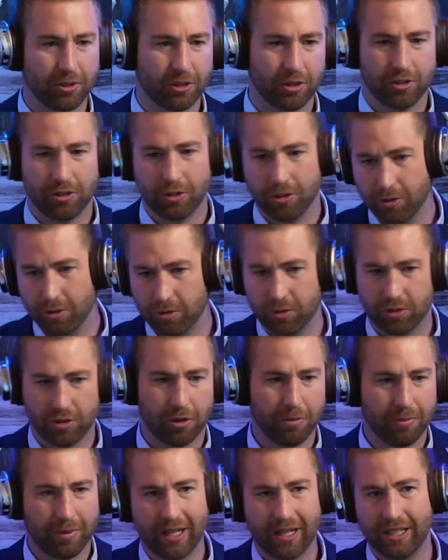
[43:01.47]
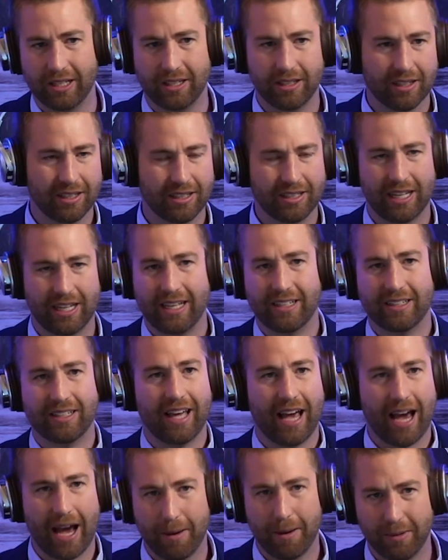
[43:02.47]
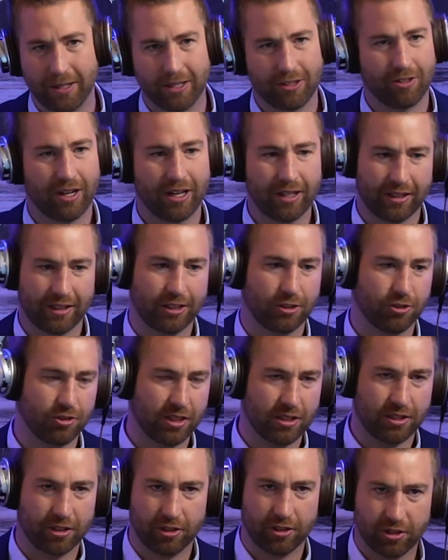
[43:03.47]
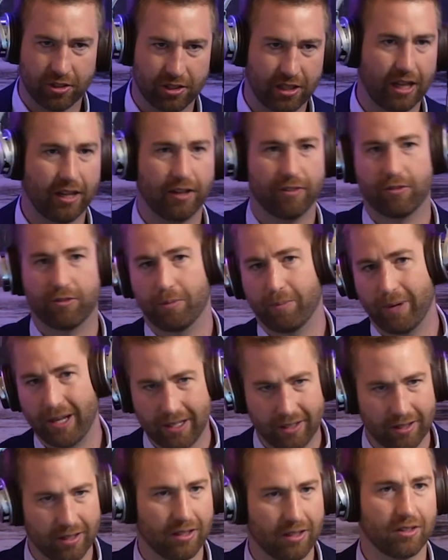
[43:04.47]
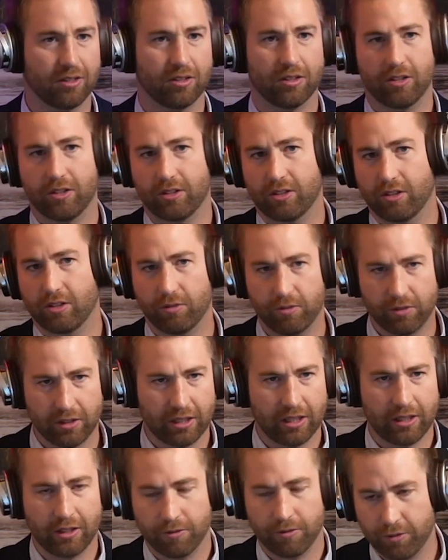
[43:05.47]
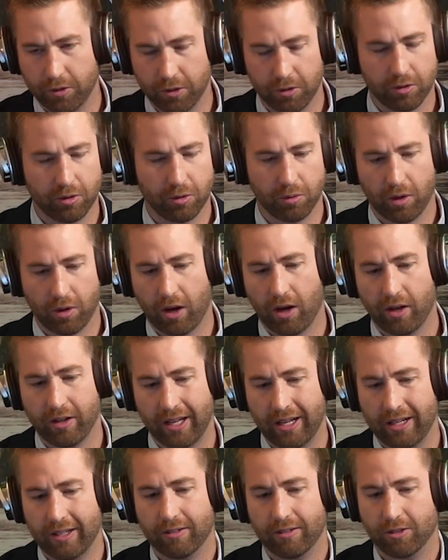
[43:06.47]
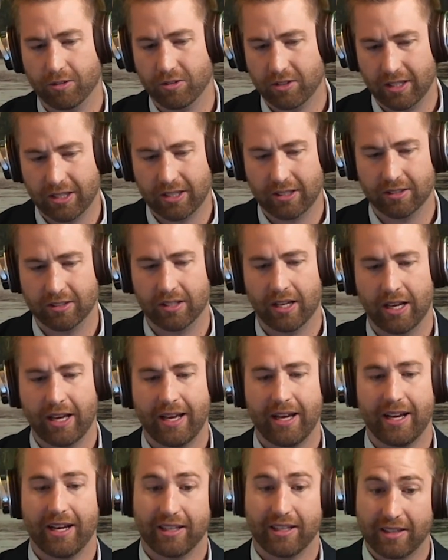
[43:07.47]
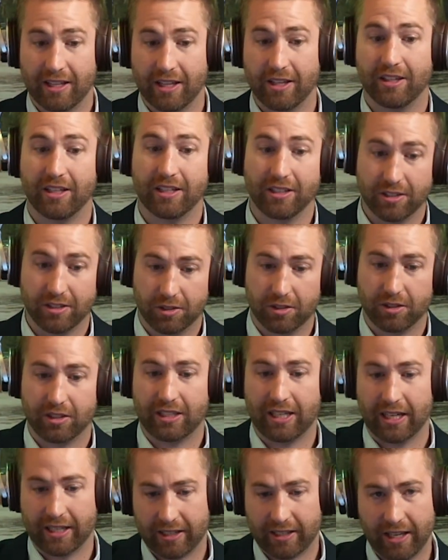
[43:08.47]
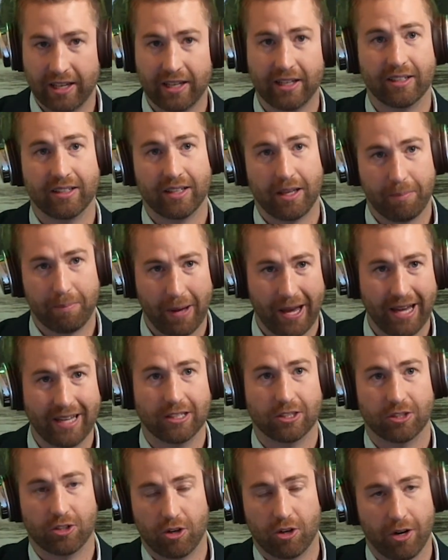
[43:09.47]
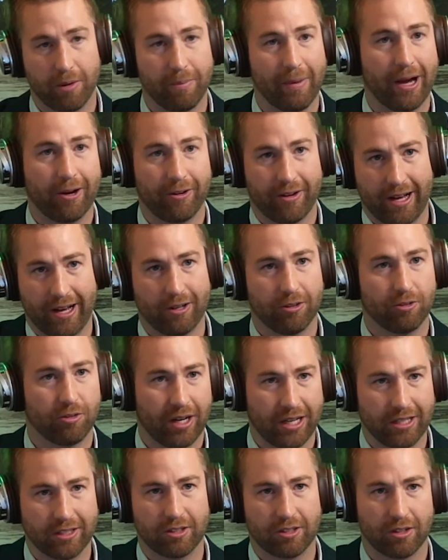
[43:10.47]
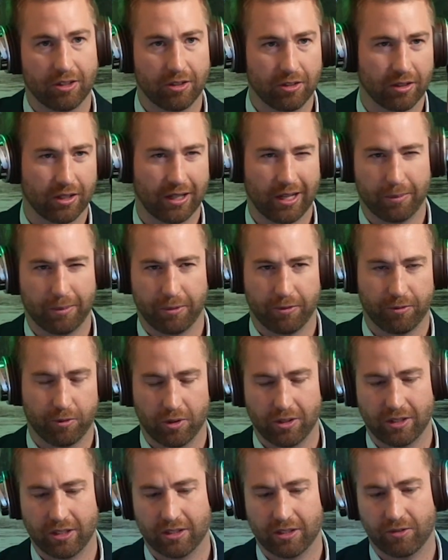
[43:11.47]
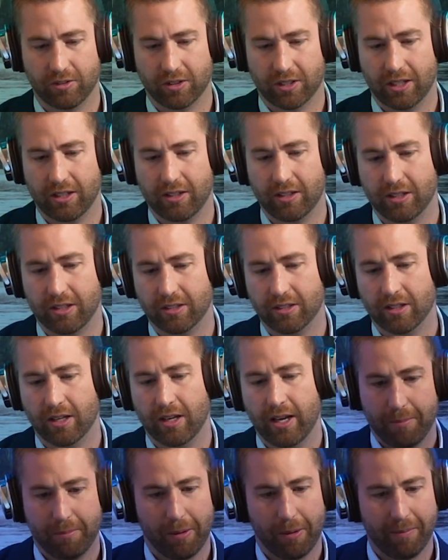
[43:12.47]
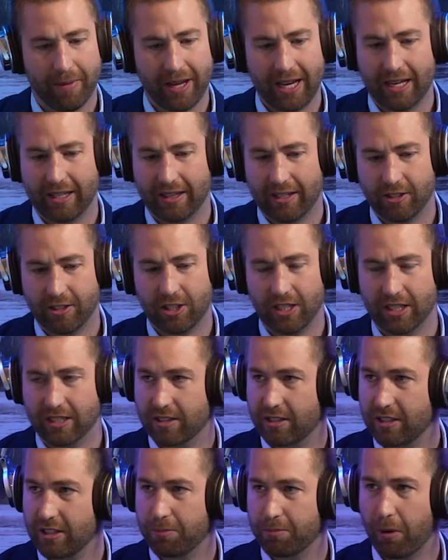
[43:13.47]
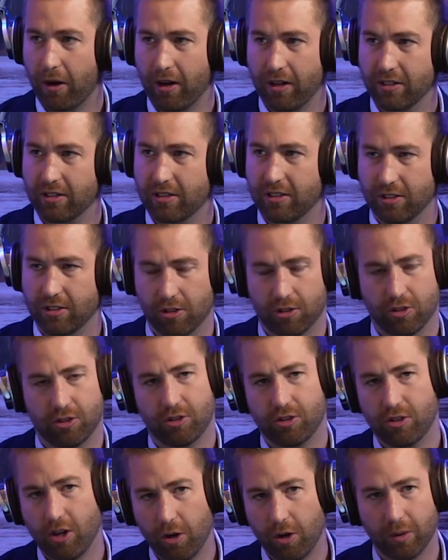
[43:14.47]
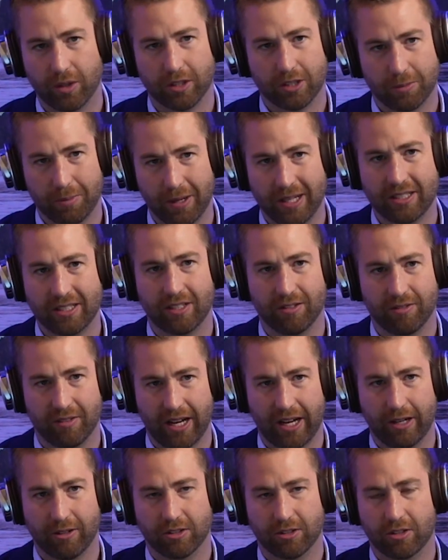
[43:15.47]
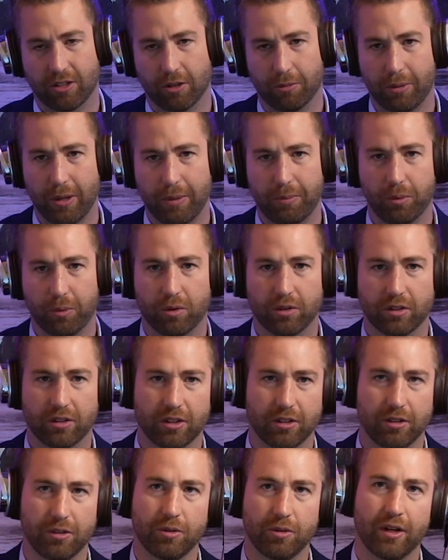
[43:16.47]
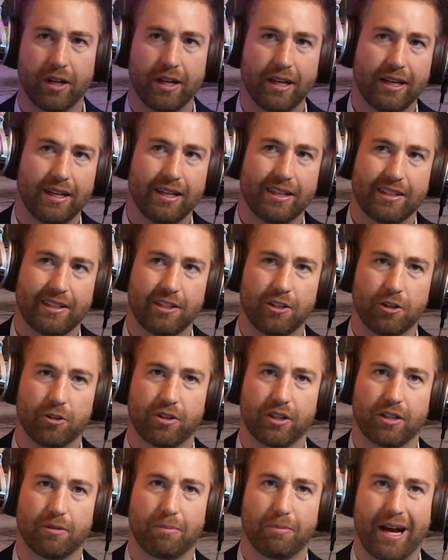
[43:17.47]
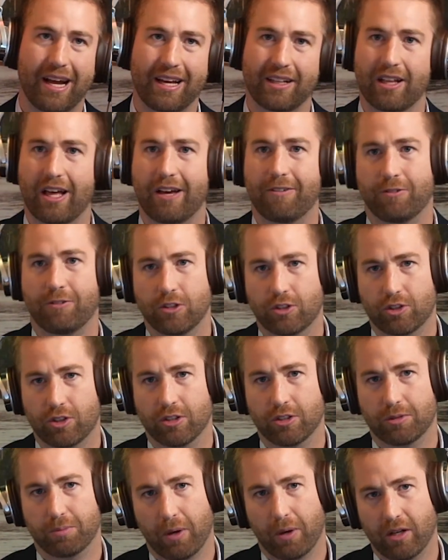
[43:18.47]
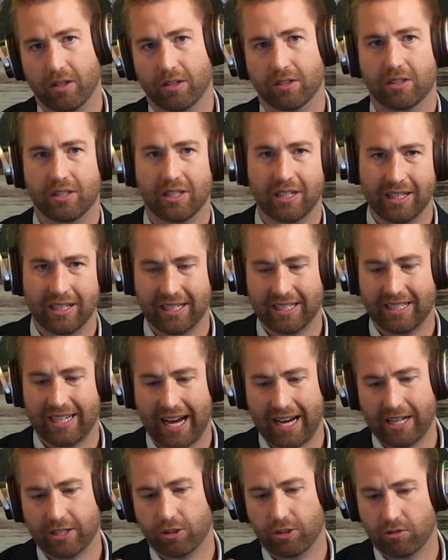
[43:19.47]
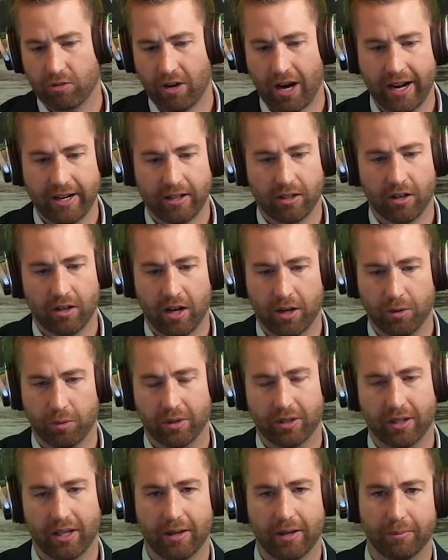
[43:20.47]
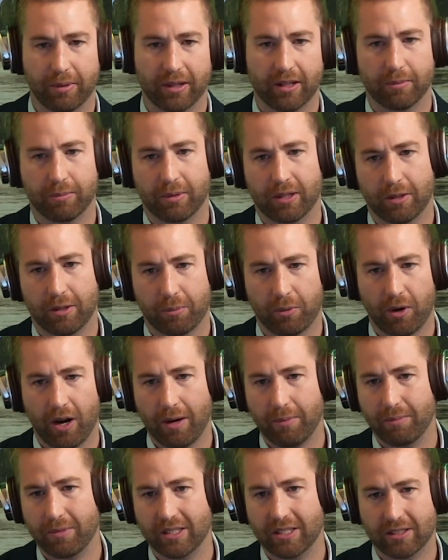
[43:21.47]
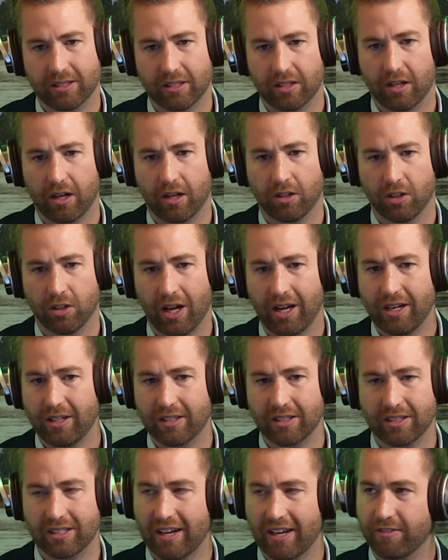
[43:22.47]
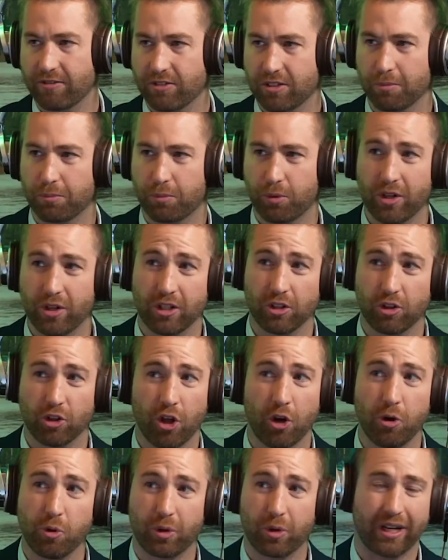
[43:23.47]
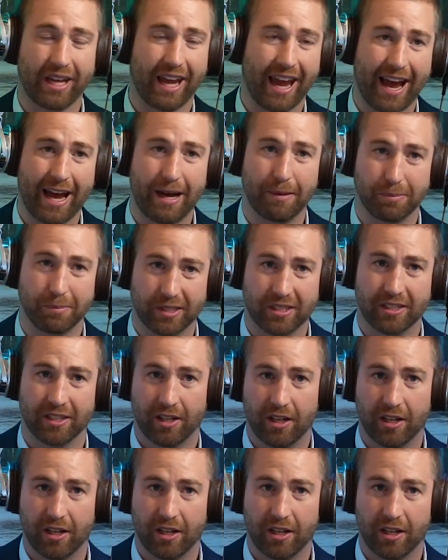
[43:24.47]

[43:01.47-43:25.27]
to do so many daily habits, right, like dressing yourself or bathing or getting food or any of those things, then these kick in and they pay a certain amount out, right, so that you can help afford these facilities. But man, these policies are so expensive now. And so people will do, they'll buy a life insurance policy and attach a rider on with it. But the problem is a lot of these have some pretty low caps